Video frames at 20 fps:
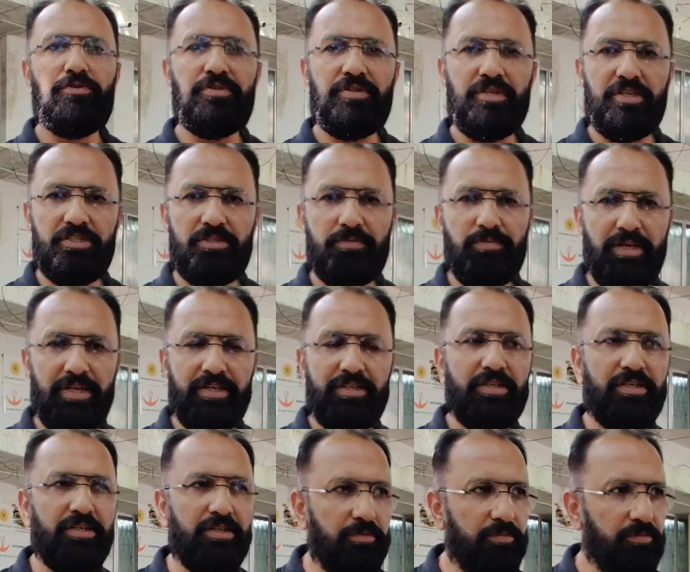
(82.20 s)
Godrej
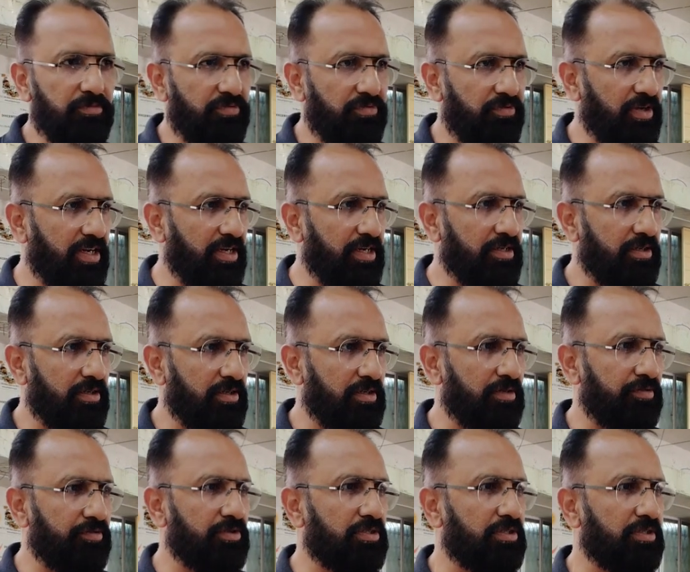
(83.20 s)
Platinum flat
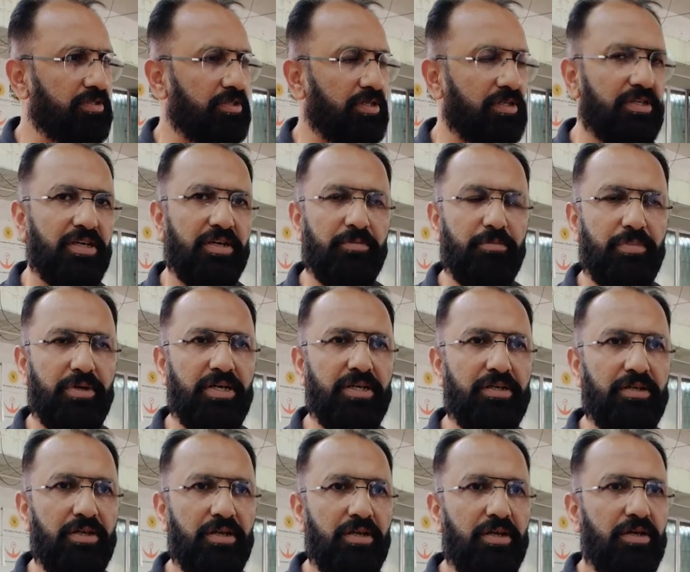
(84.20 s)
which is at
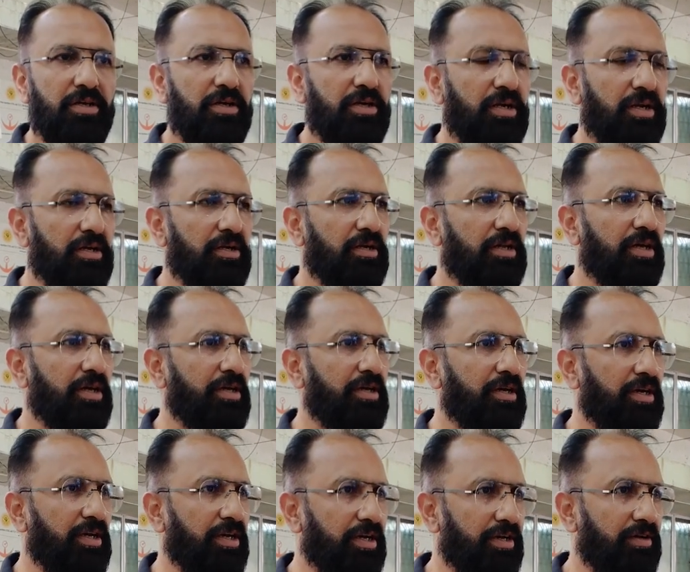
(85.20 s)
Nepal, and I
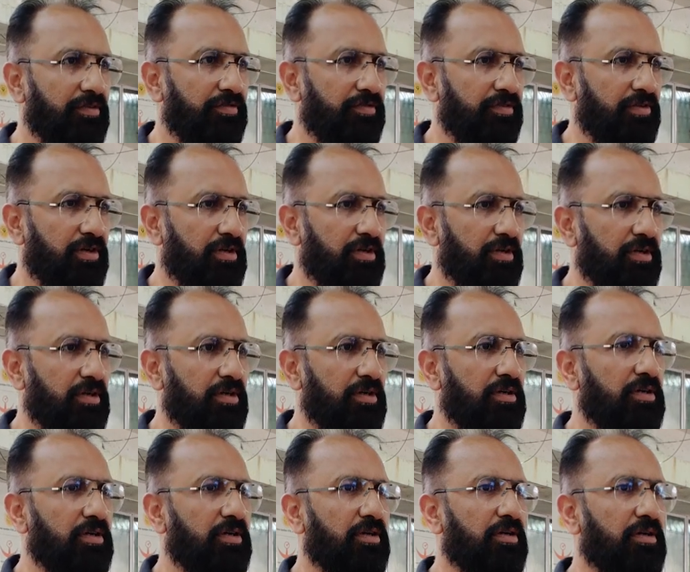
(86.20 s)

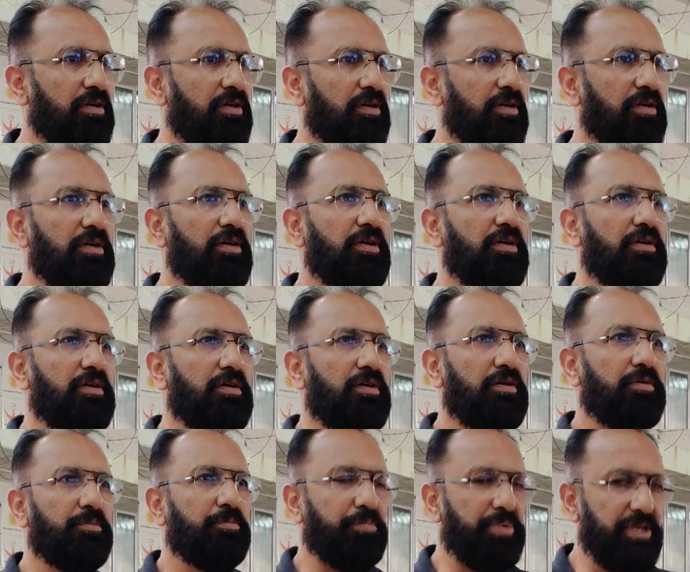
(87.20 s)
have
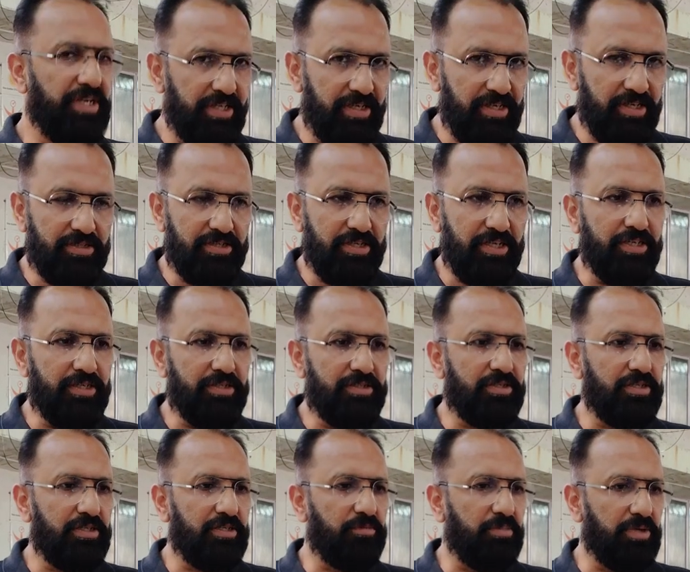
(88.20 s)
BDA
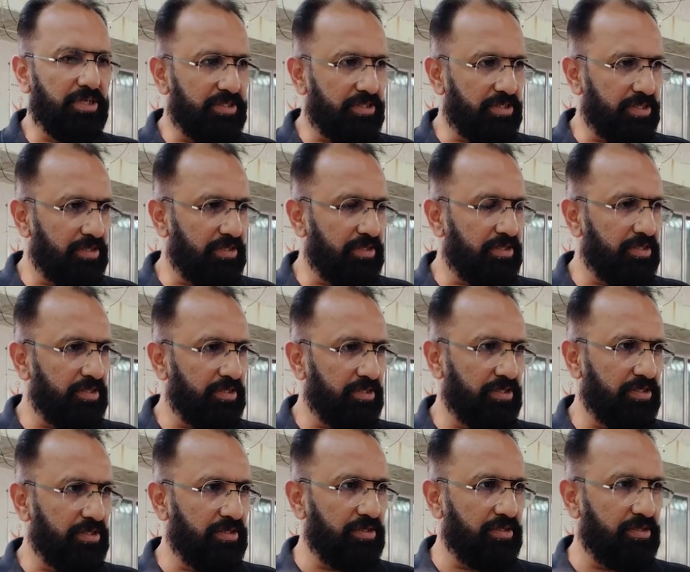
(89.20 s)
sites at
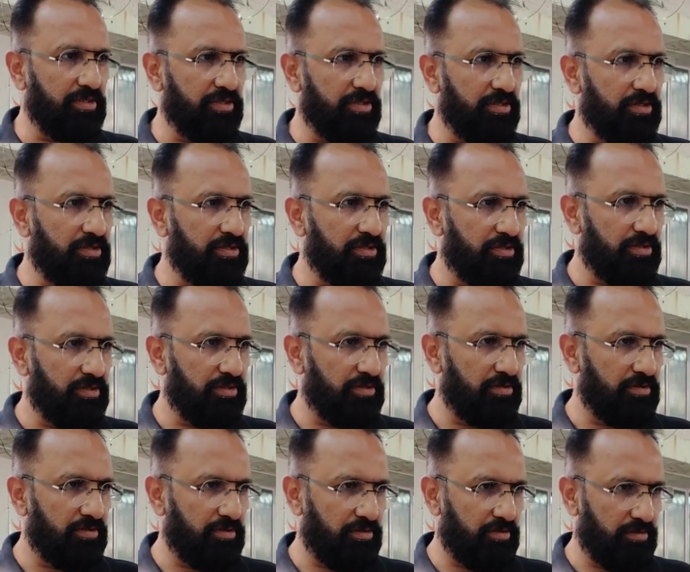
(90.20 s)
Panchakri,
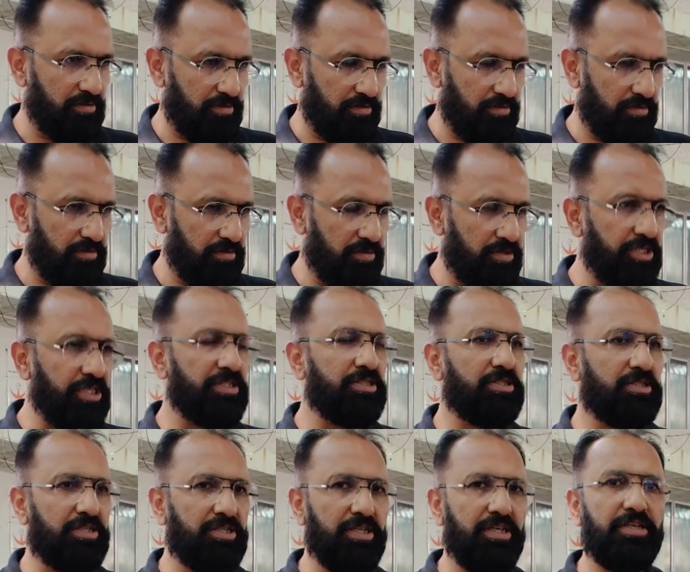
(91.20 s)
6
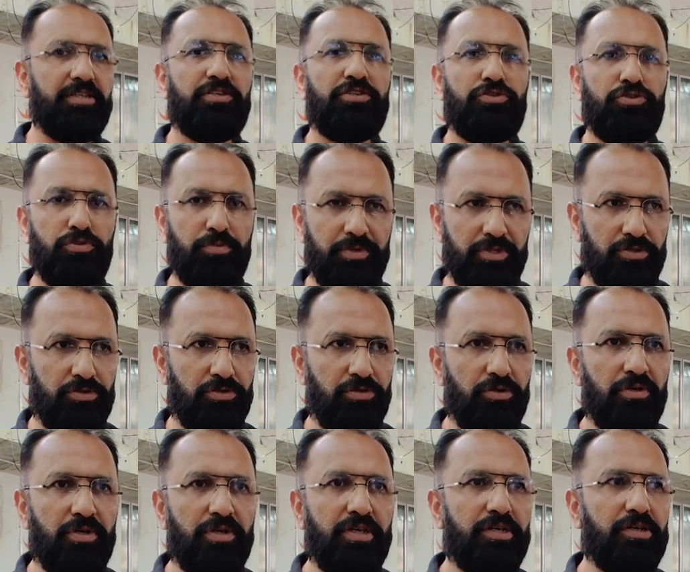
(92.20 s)
sites to be
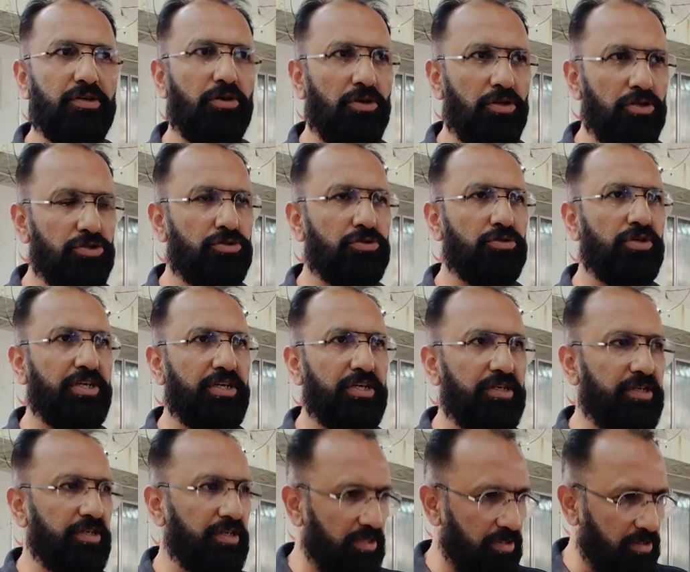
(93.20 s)
sold, and also I
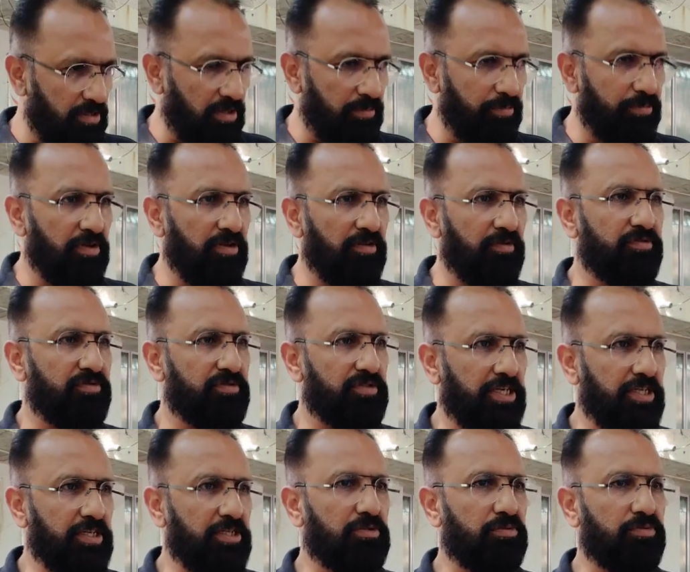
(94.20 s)
need couple of
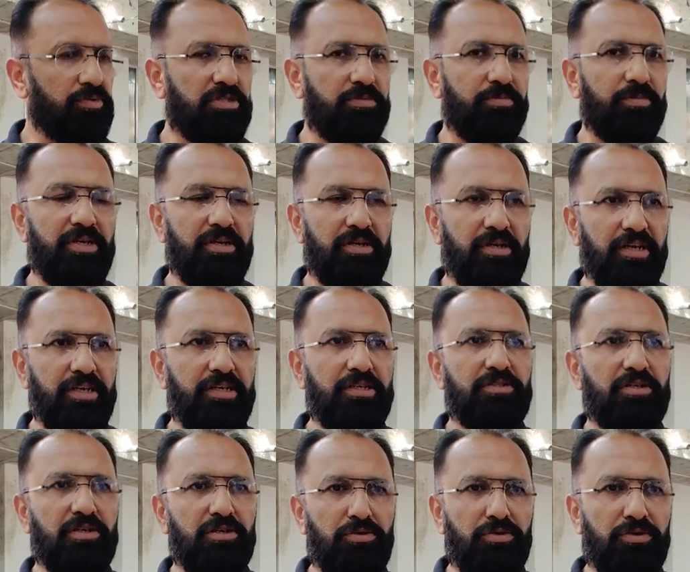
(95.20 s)
sites which my
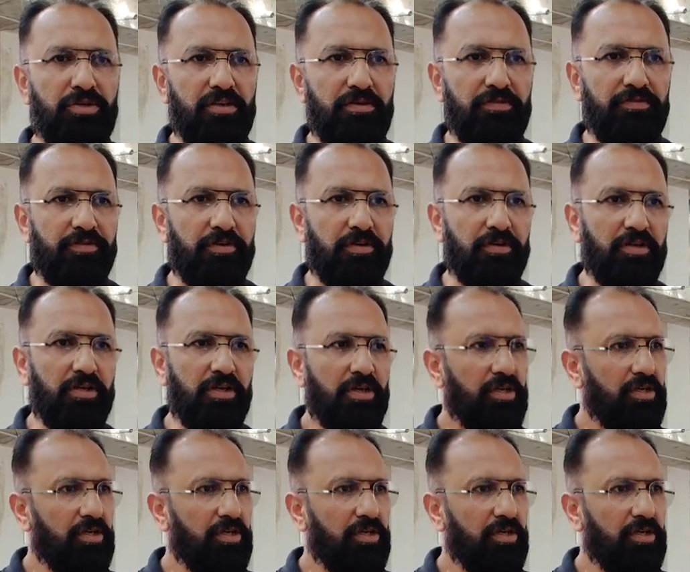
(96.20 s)
clients are looking for.